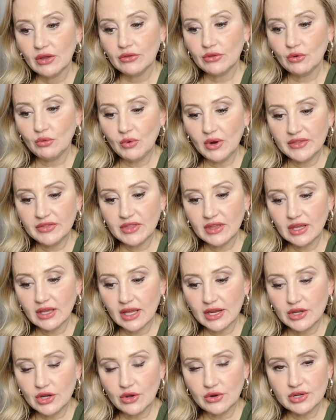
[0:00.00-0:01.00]
The one thing
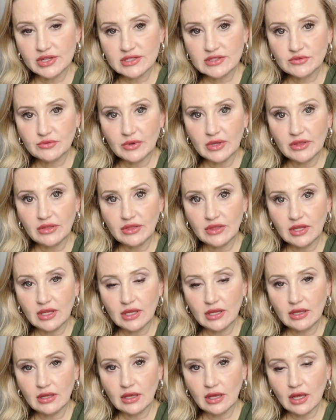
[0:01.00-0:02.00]
I noticed with
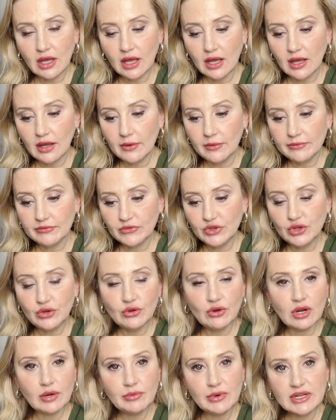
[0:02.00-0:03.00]
the New
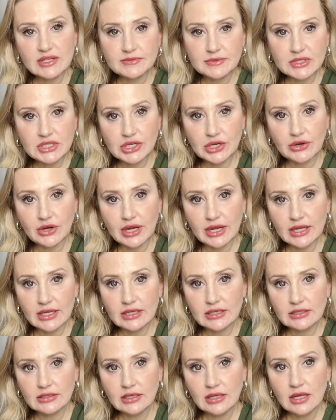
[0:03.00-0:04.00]
York
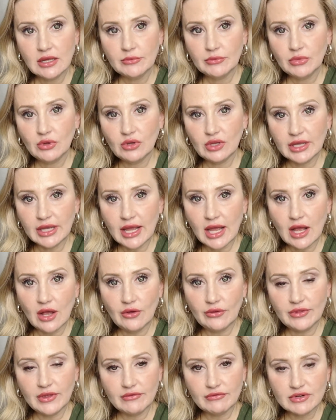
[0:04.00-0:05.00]
Presbyterian pulling
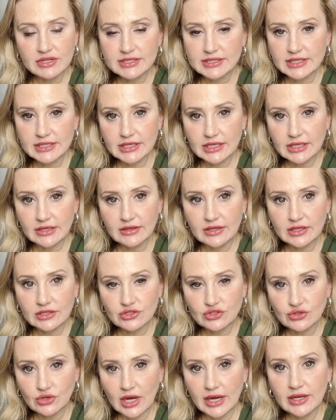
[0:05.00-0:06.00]
out, they've rescinded the
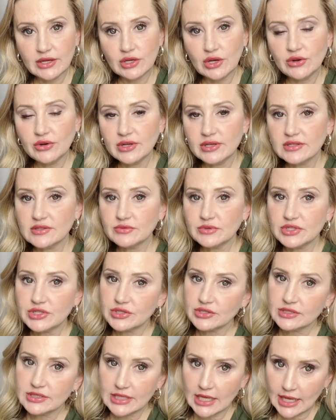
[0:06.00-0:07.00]
strike notice, which
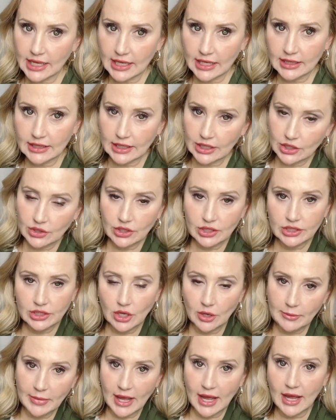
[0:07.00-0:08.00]
they're saying they could
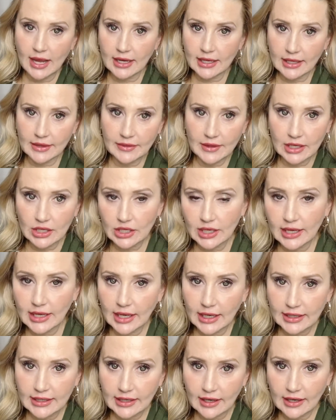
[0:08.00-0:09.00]
go back and they could at
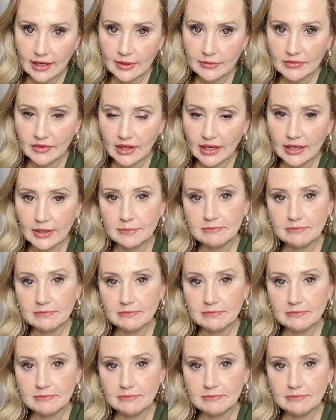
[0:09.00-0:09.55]
any time